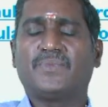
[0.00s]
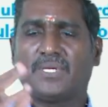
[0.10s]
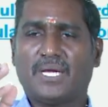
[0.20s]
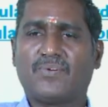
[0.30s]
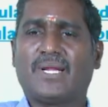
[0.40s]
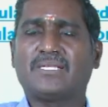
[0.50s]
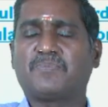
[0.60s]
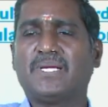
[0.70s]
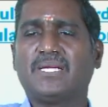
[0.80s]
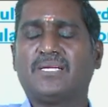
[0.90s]

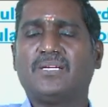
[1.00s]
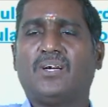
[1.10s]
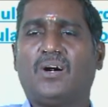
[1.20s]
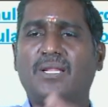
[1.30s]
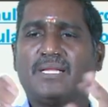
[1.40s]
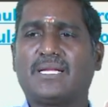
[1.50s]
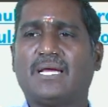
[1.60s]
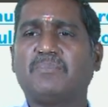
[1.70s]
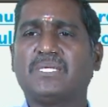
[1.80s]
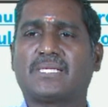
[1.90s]
advertisement, all that
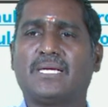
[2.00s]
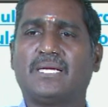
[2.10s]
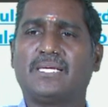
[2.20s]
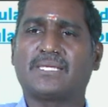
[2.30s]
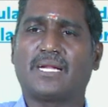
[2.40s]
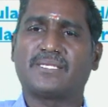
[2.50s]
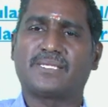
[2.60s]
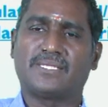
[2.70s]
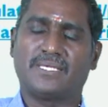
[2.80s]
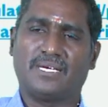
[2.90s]
can be studied as
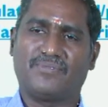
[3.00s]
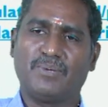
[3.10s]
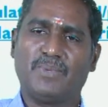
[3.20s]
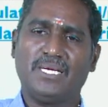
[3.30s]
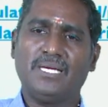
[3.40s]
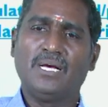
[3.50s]
elasticity of demand.